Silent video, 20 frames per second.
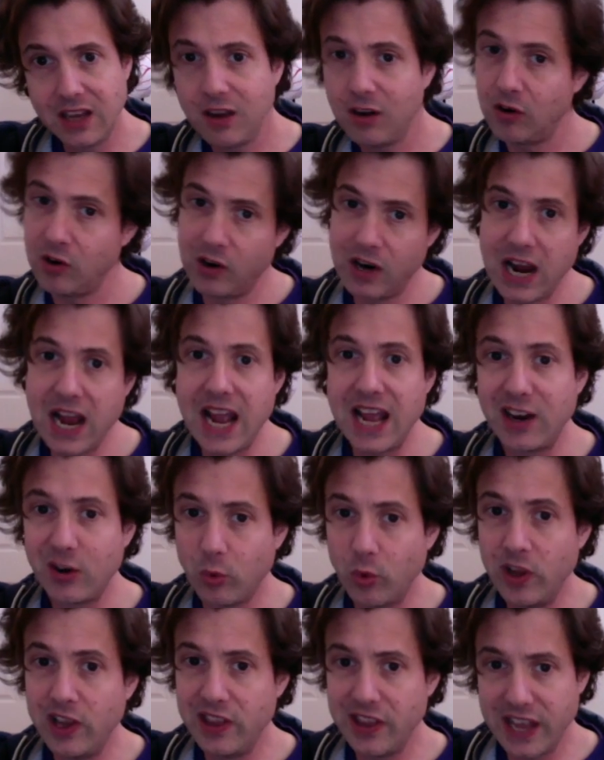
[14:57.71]
or and
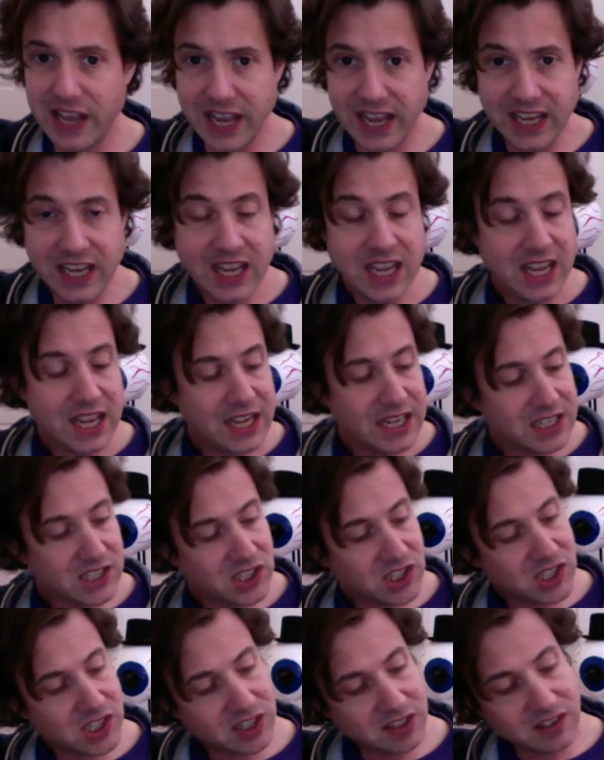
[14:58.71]
when they,
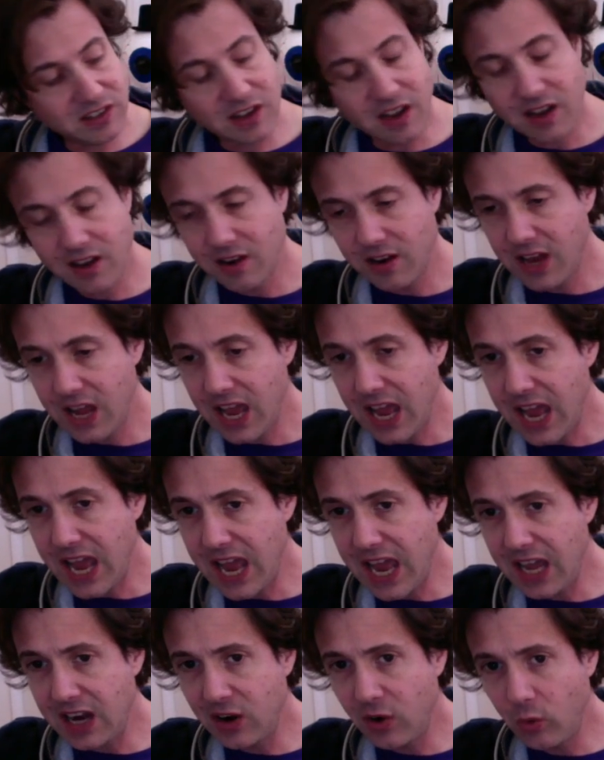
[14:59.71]
it's just
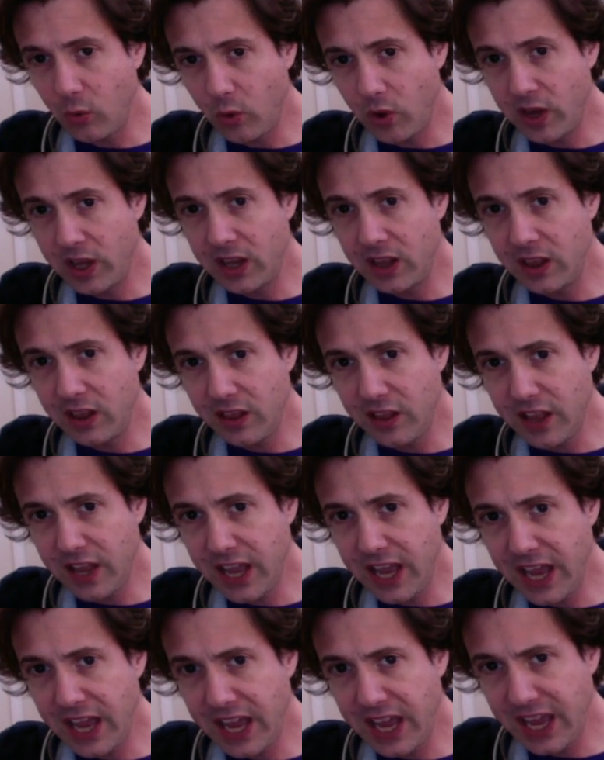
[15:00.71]
and when
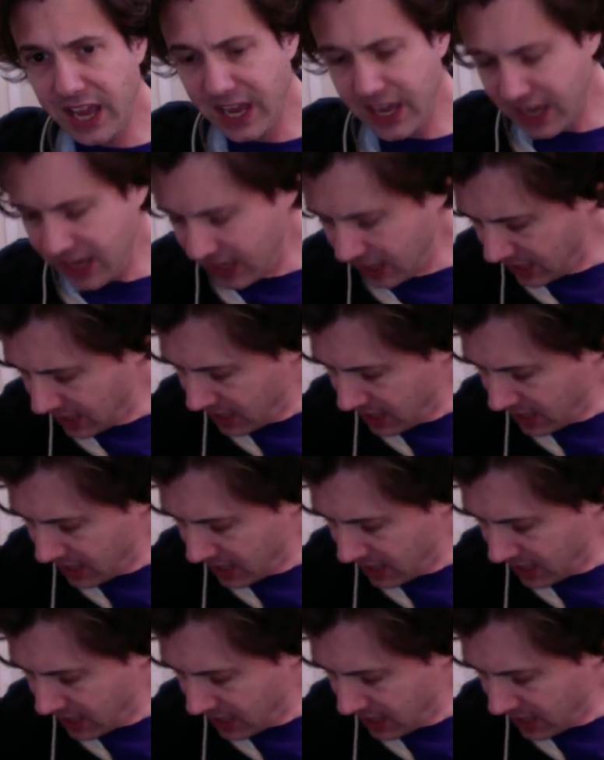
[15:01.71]
they,